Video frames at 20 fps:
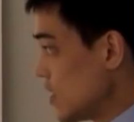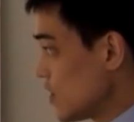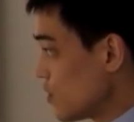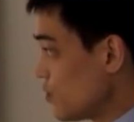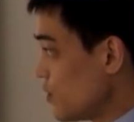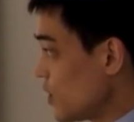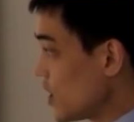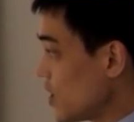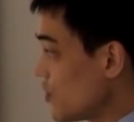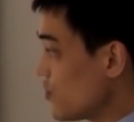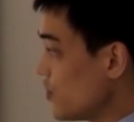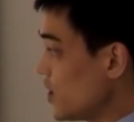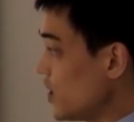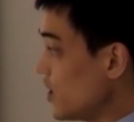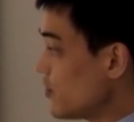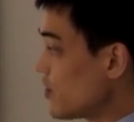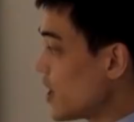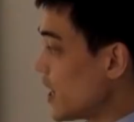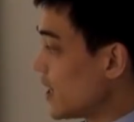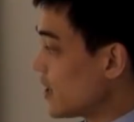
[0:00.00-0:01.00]
So we can
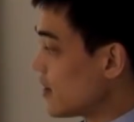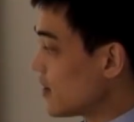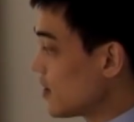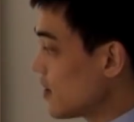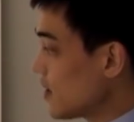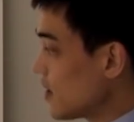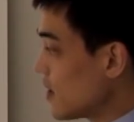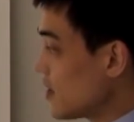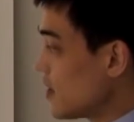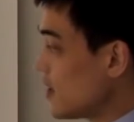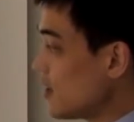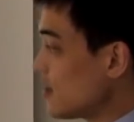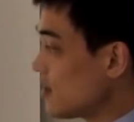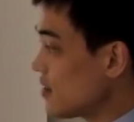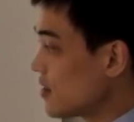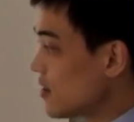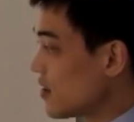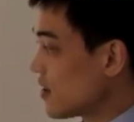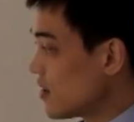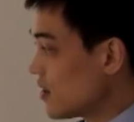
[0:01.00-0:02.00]
rewrite
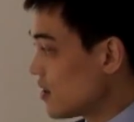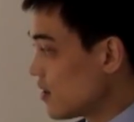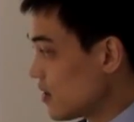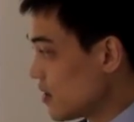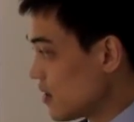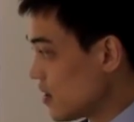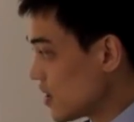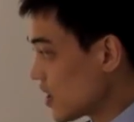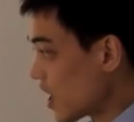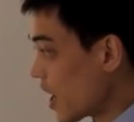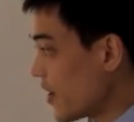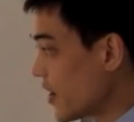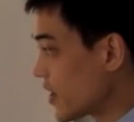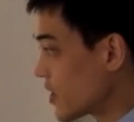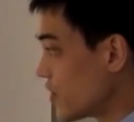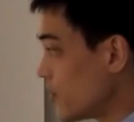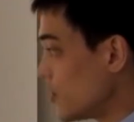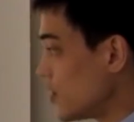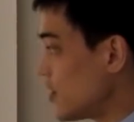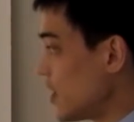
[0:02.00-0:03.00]
this
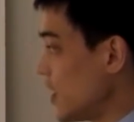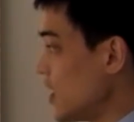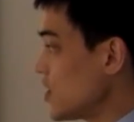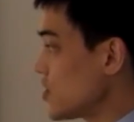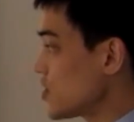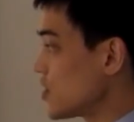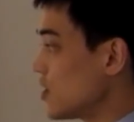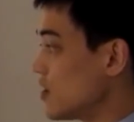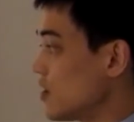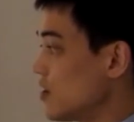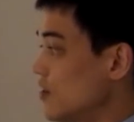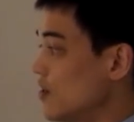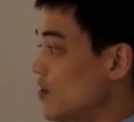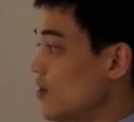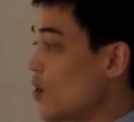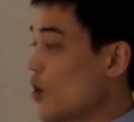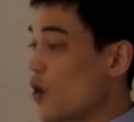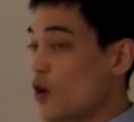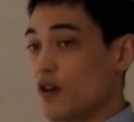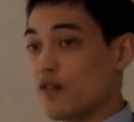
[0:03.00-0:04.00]
characterization
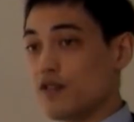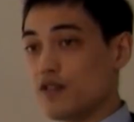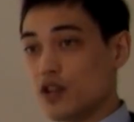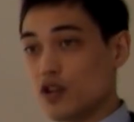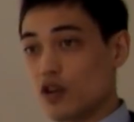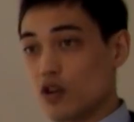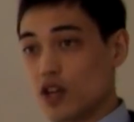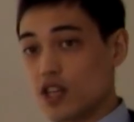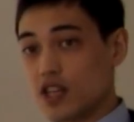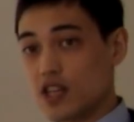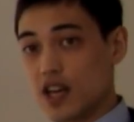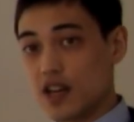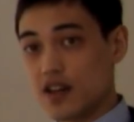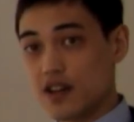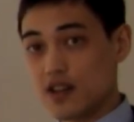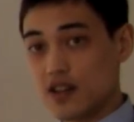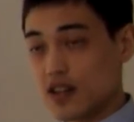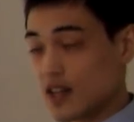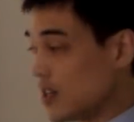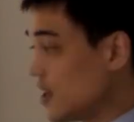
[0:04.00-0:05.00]
of the
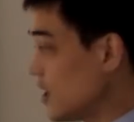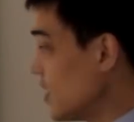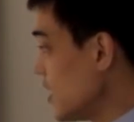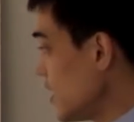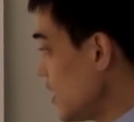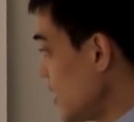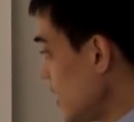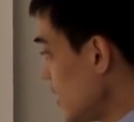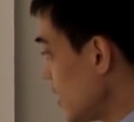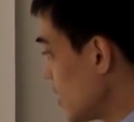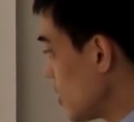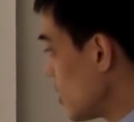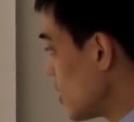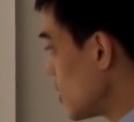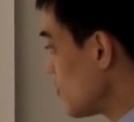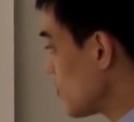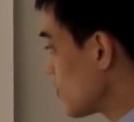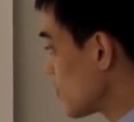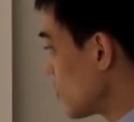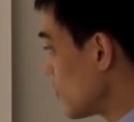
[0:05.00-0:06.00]
nonlinearity in
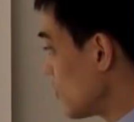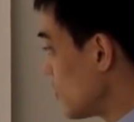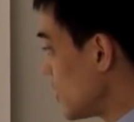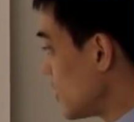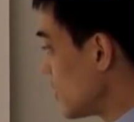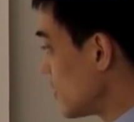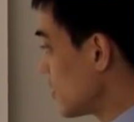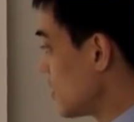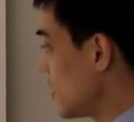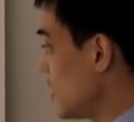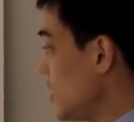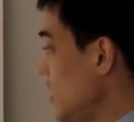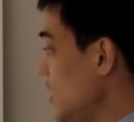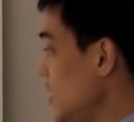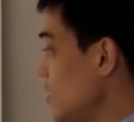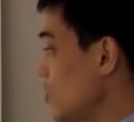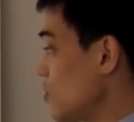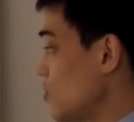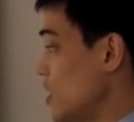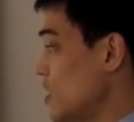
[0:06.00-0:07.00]
terms of these
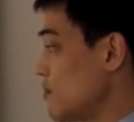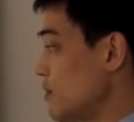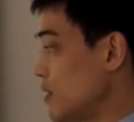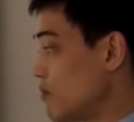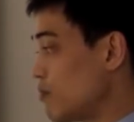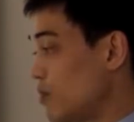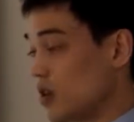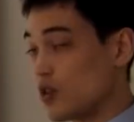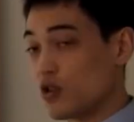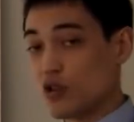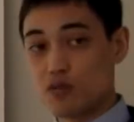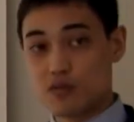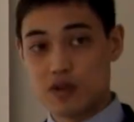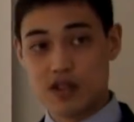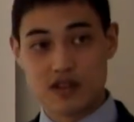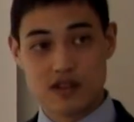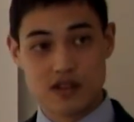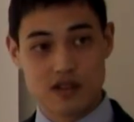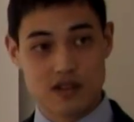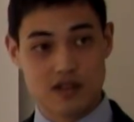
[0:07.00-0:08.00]
Ito-Hermite
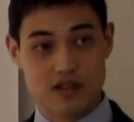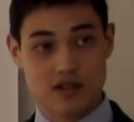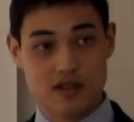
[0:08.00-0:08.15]
polynomials.